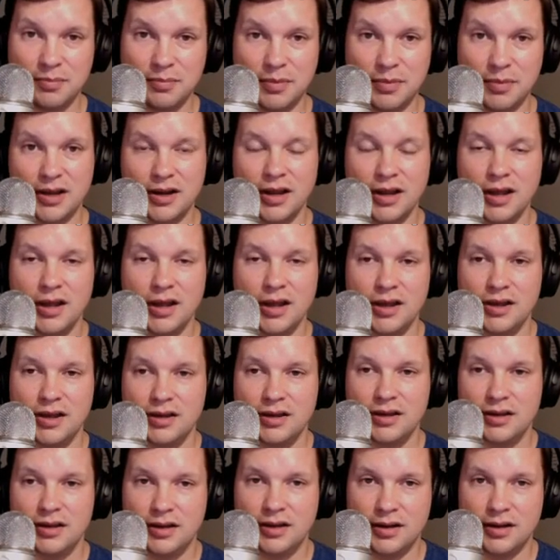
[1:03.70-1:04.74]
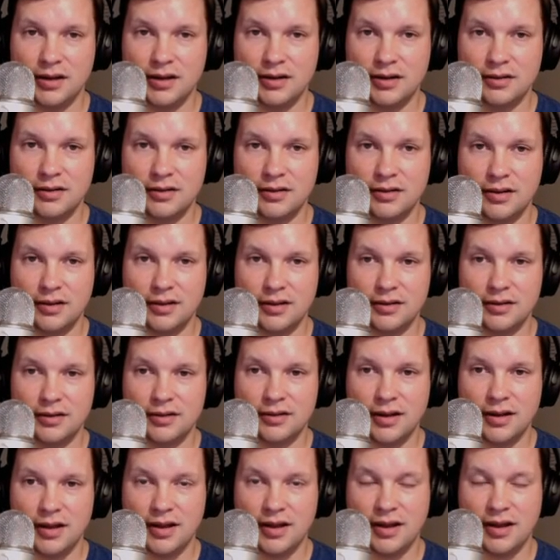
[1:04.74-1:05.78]
but
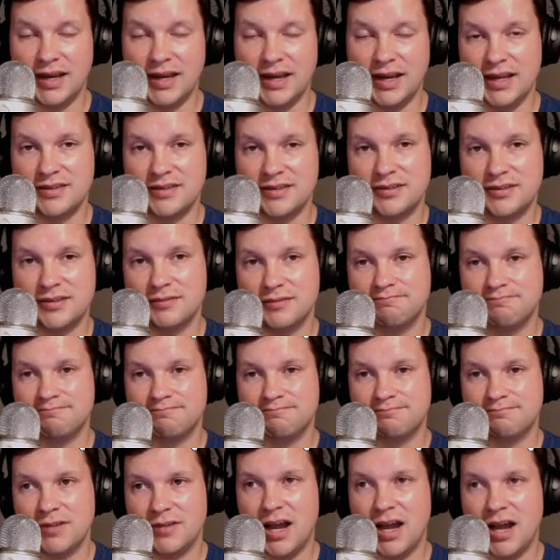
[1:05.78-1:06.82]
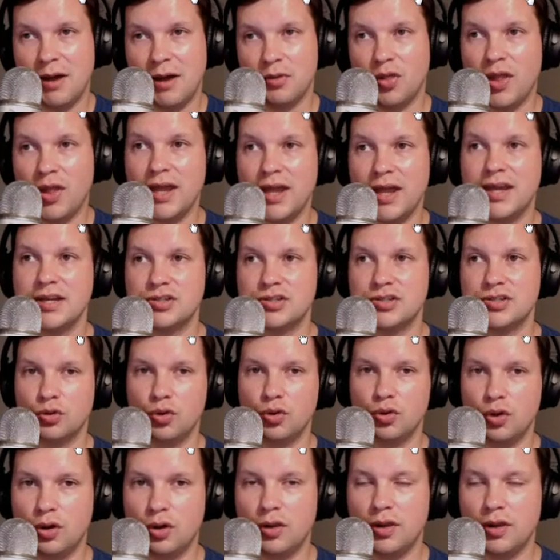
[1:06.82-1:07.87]
I guess I would like it to
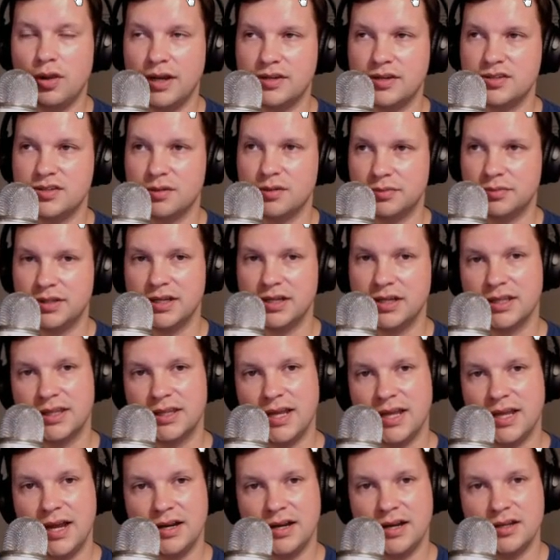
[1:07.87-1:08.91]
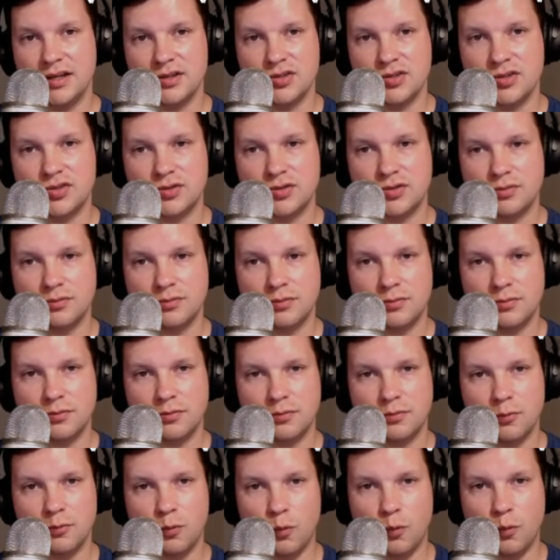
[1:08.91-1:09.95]
look like something that is
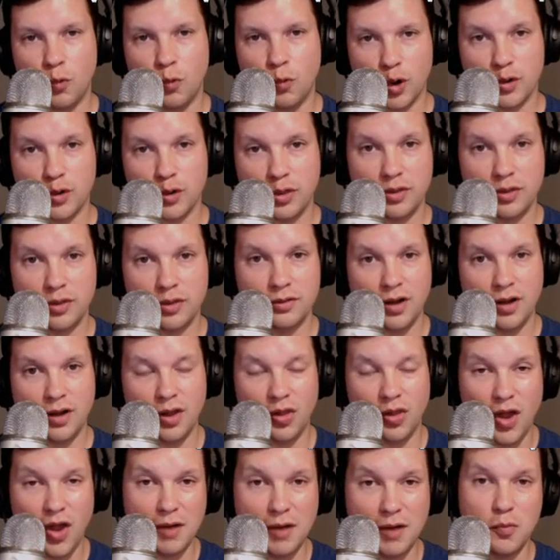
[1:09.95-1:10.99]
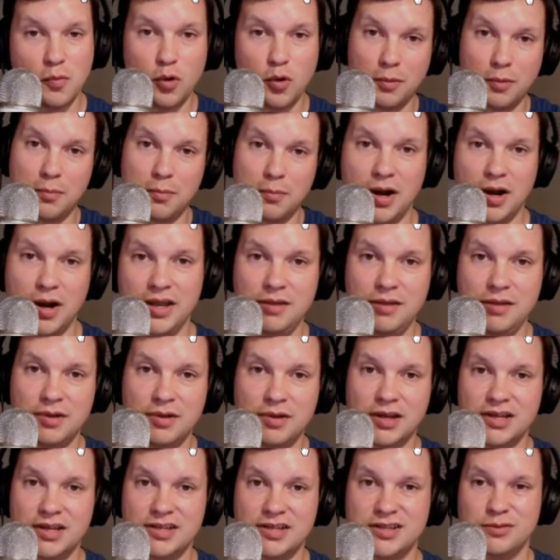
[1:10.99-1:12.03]
worth a lot more money
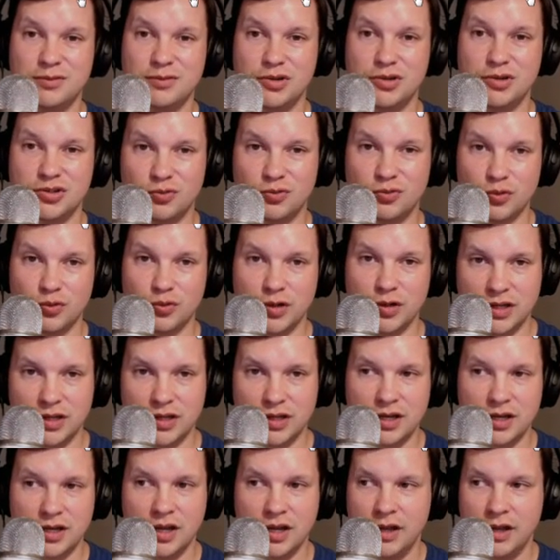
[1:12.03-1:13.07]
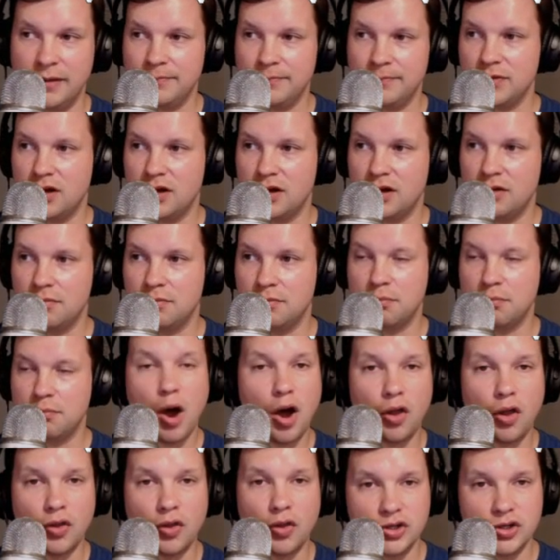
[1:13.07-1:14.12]
because it was really
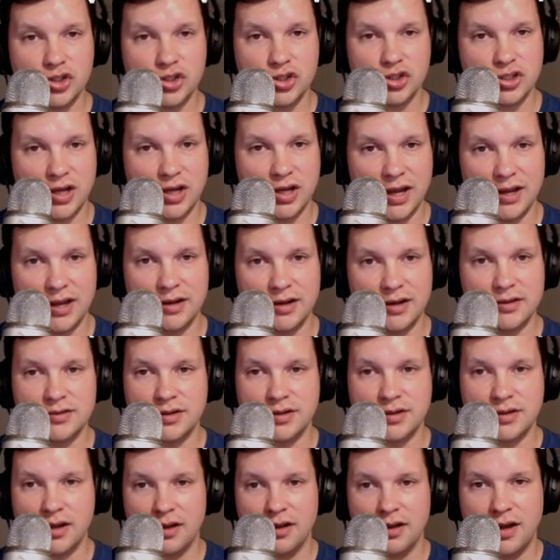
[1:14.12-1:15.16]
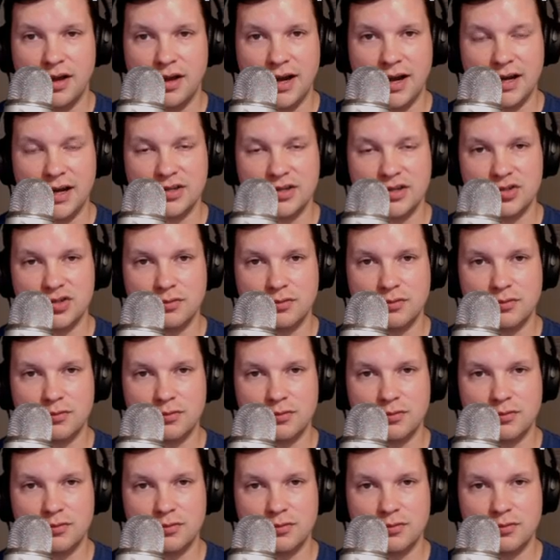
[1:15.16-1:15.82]
polished and I guess